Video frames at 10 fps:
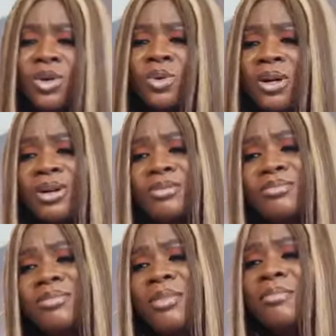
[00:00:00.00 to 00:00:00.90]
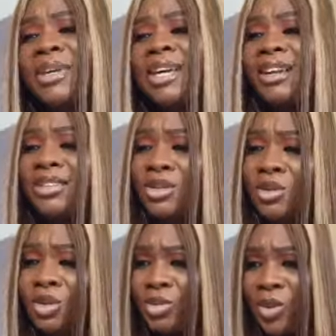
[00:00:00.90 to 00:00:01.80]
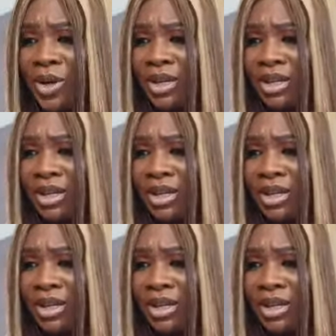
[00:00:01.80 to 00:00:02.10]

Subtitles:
I know Mikel is a good